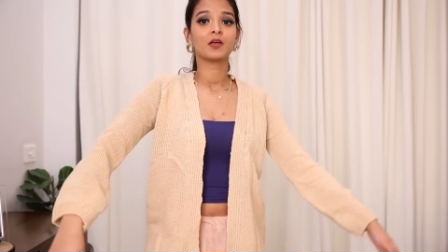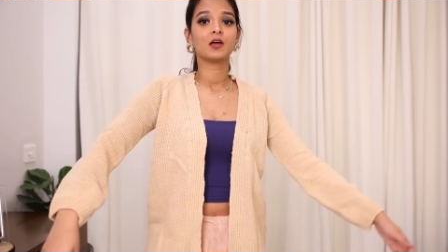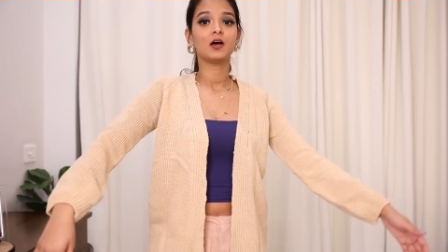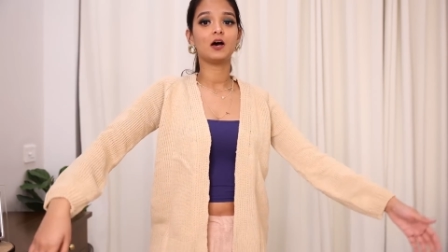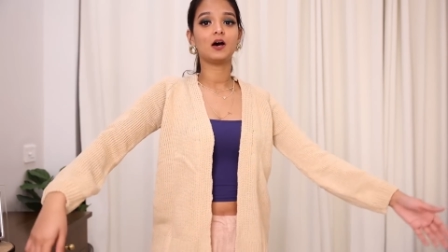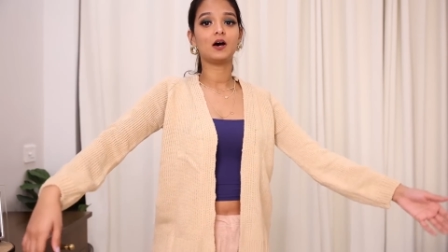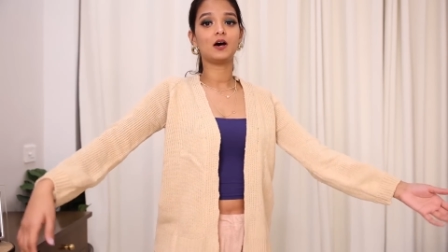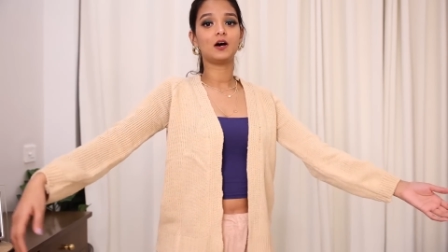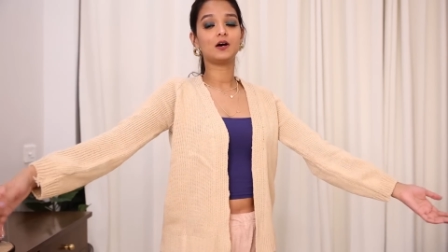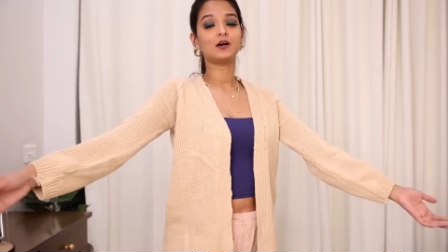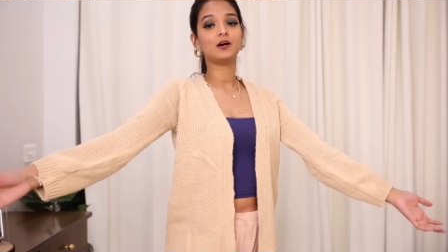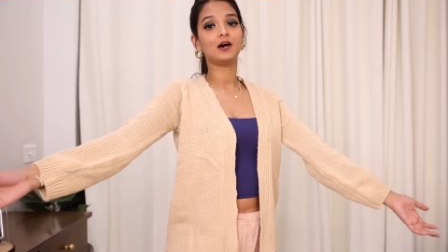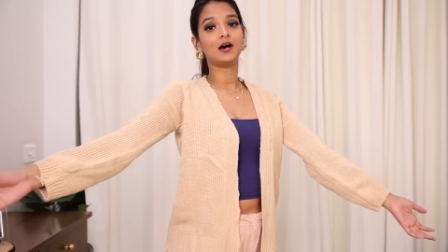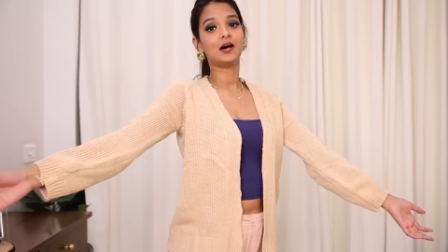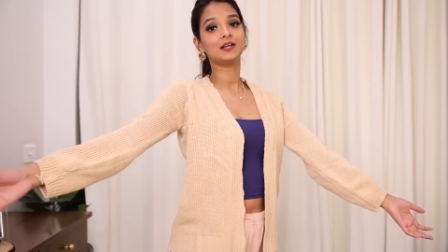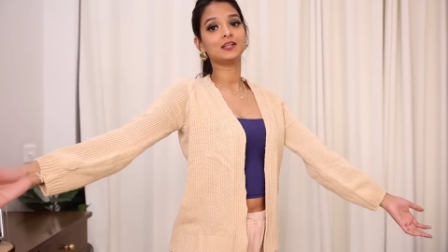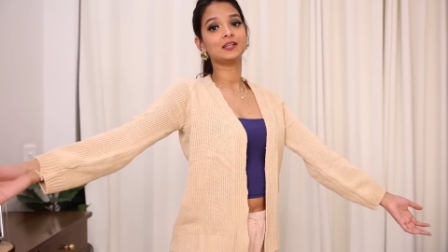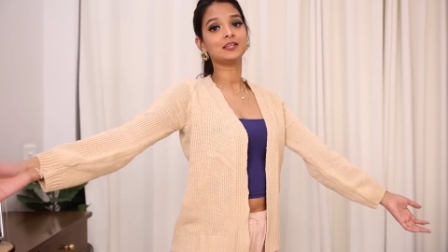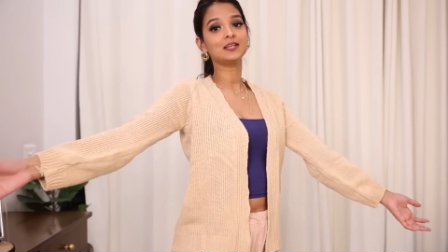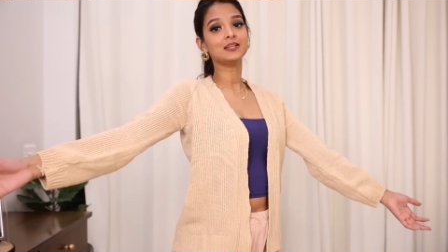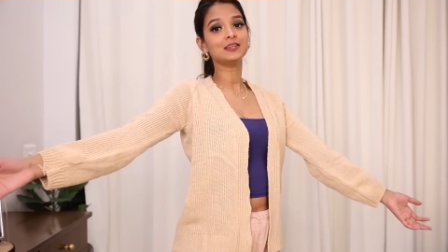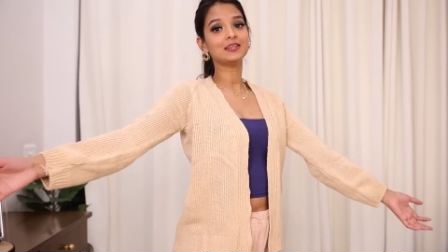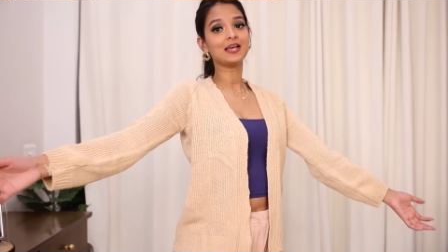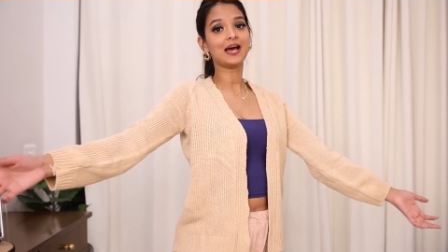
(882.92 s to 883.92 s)

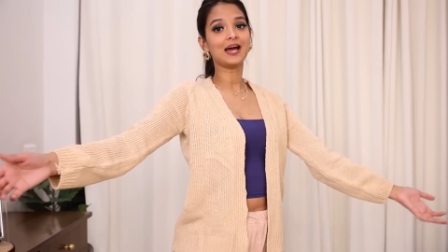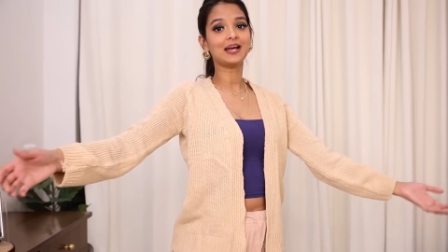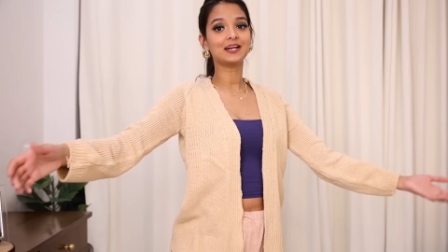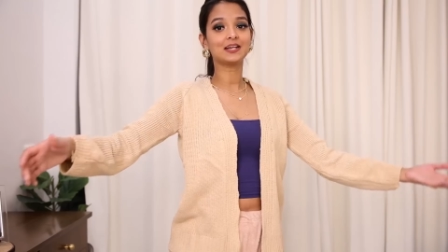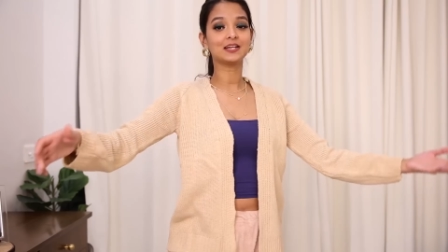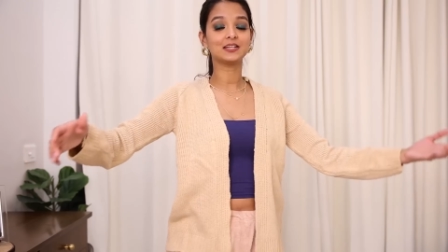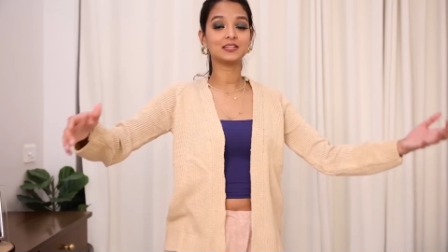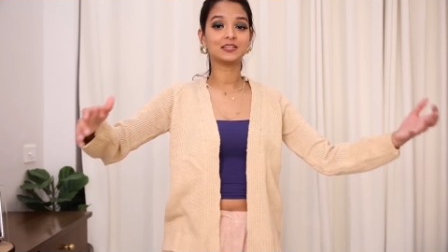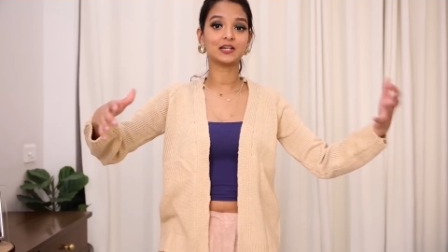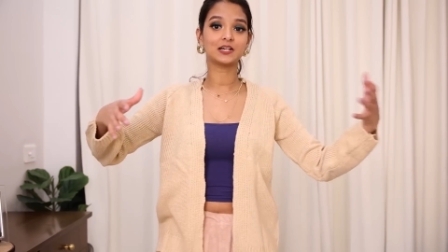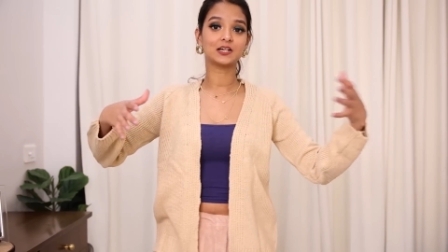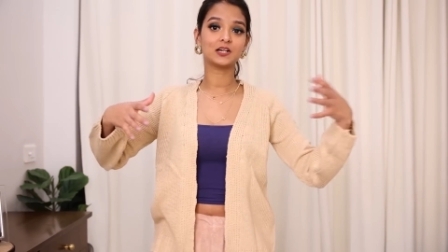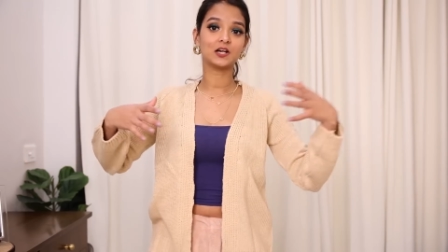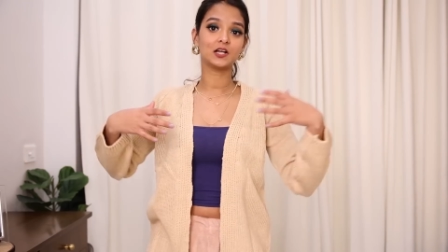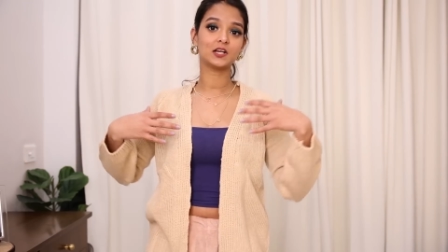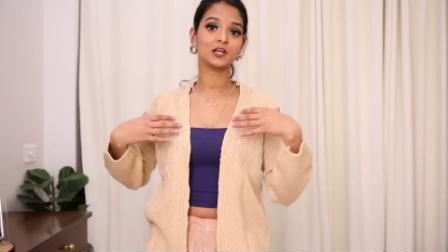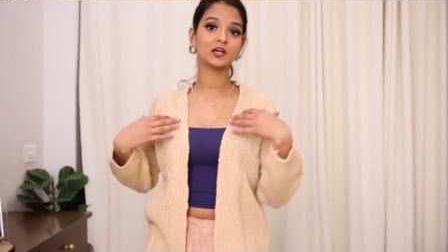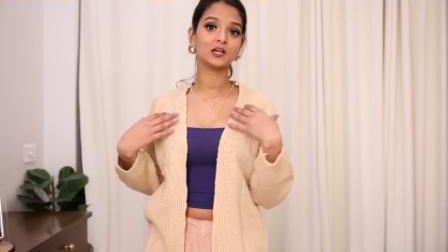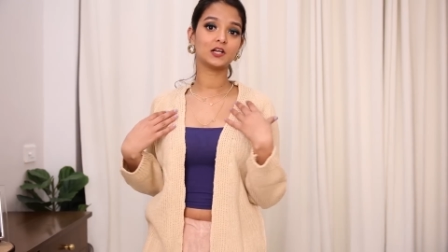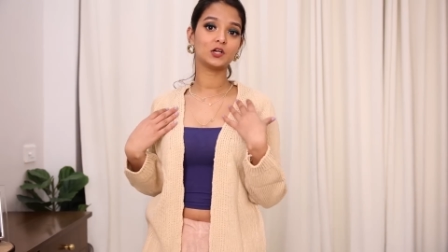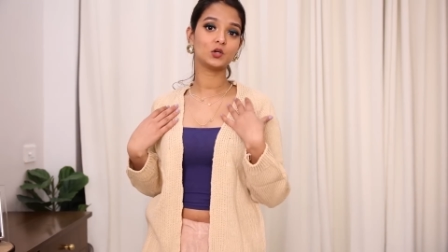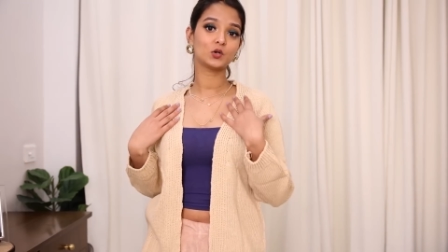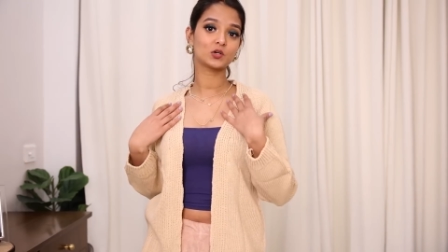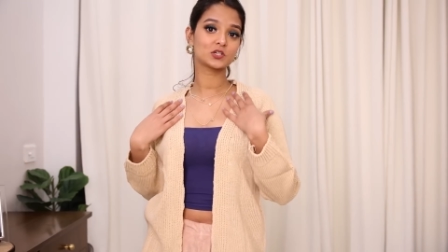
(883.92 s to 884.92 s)
Other than that, the
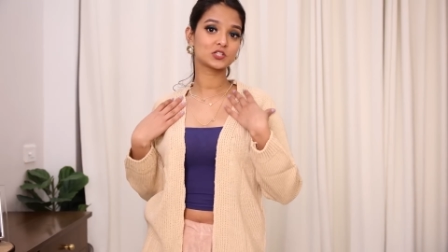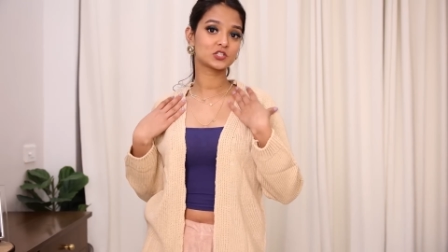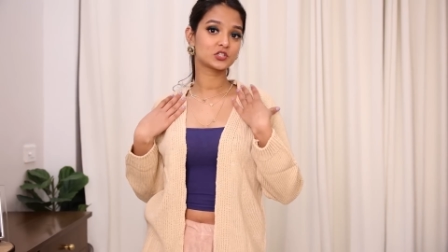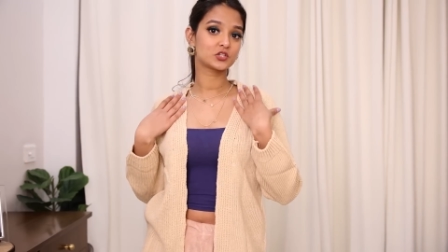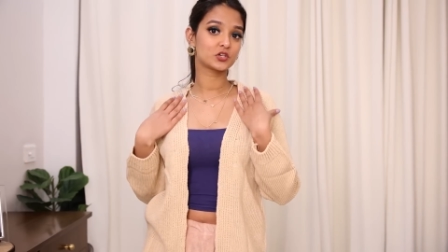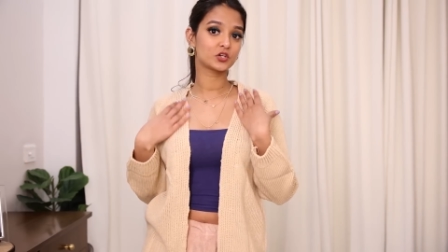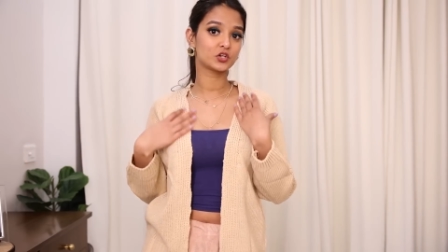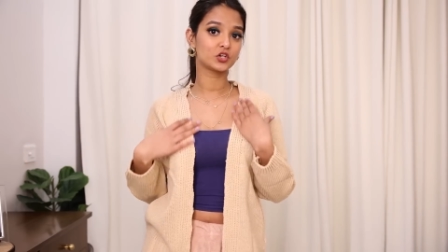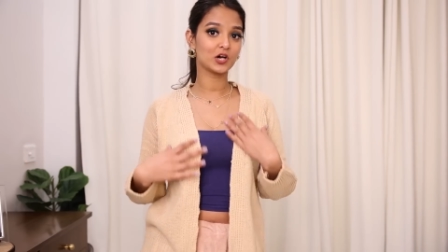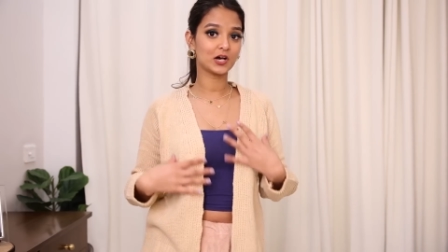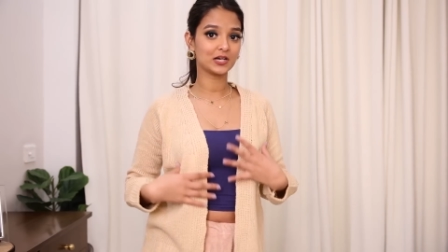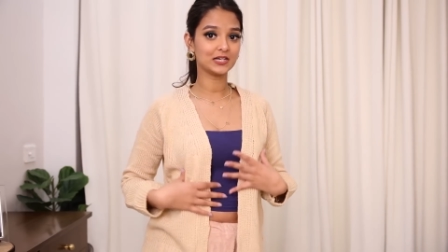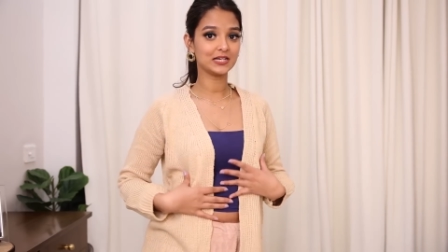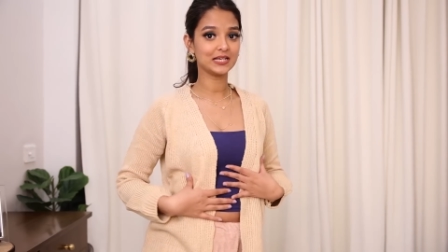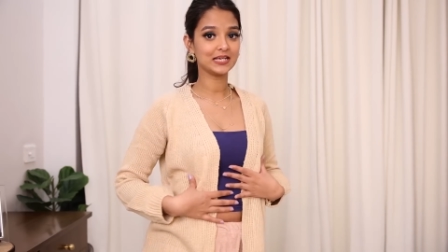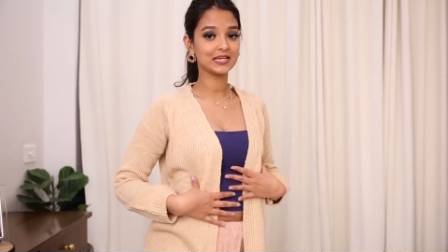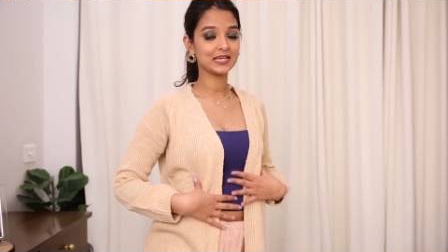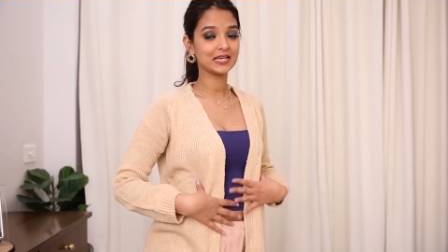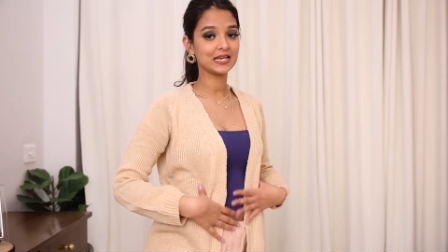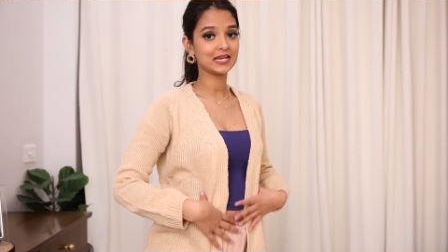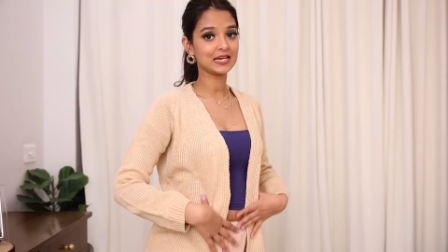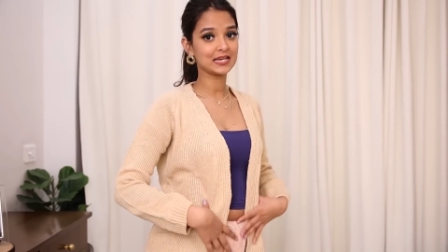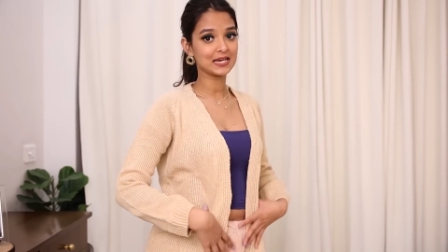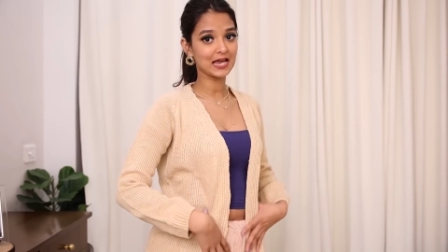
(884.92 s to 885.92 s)
color looks
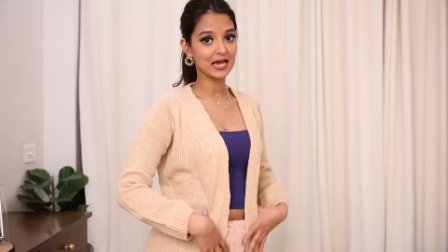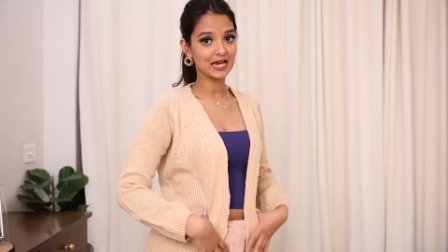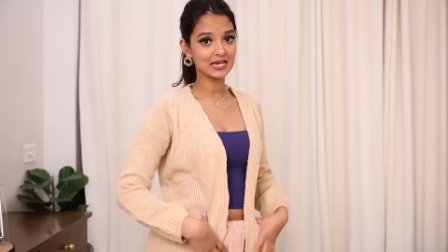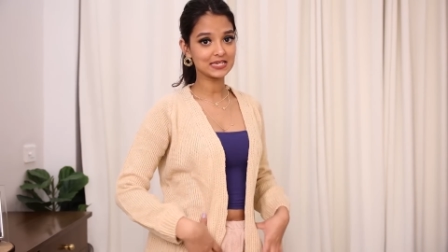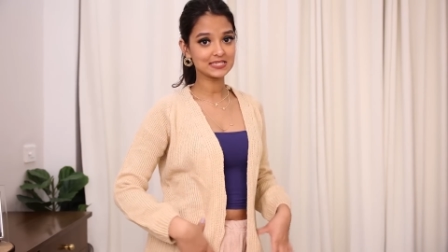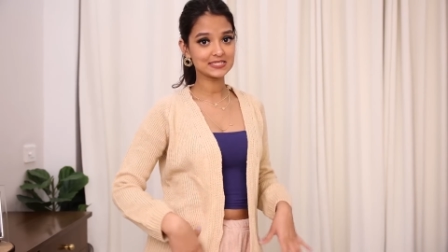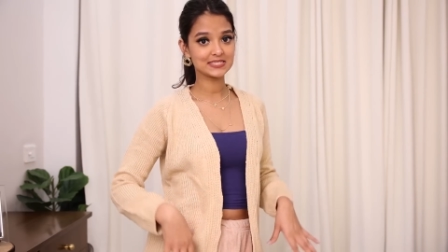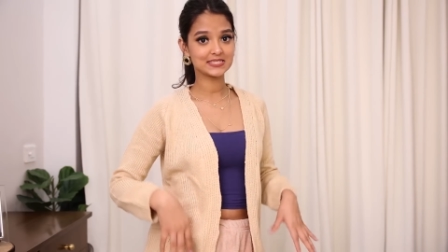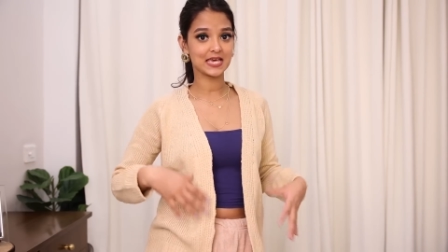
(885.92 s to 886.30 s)
really nice.